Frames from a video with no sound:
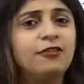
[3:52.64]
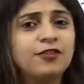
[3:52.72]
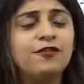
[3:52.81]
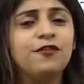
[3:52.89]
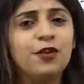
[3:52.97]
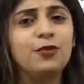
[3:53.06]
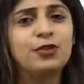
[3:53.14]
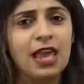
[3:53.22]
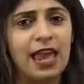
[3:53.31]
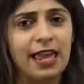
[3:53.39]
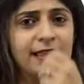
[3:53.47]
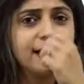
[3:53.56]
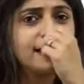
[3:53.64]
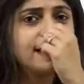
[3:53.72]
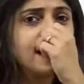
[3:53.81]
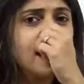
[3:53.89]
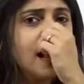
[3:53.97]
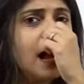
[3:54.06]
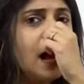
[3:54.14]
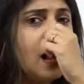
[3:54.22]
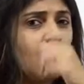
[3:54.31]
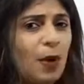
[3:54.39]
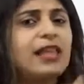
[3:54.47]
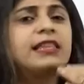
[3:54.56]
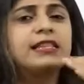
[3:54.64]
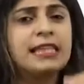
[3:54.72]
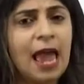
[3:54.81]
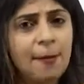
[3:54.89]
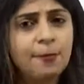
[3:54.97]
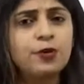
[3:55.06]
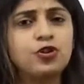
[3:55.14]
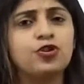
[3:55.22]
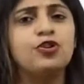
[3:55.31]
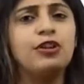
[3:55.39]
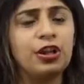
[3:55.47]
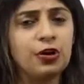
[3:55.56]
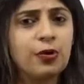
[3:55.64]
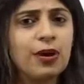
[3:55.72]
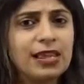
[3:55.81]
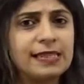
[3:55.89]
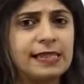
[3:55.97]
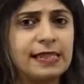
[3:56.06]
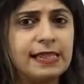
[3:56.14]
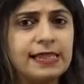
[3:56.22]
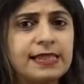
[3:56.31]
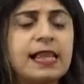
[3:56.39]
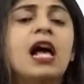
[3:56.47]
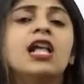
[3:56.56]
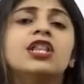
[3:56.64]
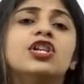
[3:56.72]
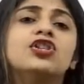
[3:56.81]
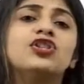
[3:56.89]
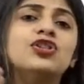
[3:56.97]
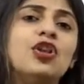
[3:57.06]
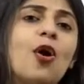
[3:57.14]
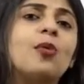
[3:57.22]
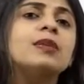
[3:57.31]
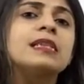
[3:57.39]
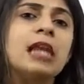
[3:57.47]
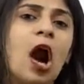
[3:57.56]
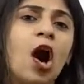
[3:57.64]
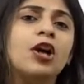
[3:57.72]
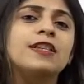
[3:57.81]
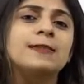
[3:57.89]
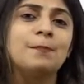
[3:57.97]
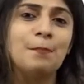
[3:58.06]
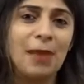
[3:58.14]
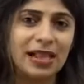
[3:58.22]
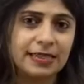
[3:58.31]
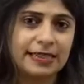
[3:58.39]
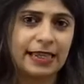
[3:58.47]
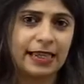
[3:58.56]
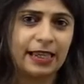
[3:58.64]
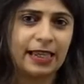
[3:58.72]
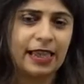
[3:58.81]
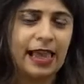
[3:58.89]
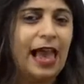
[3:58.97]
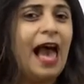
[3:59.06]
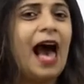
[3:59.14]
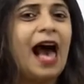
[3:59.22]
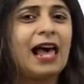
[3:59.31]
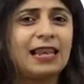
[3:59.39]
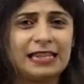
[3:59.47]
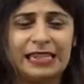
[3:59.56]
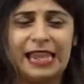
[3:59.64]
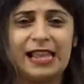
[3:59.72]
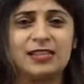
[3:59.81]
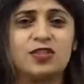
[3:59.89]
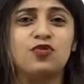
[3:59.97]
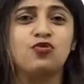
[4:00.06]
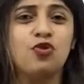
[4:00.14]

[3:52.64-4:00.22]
after a few days, when the temperature increases, the snow starts melting. And it gets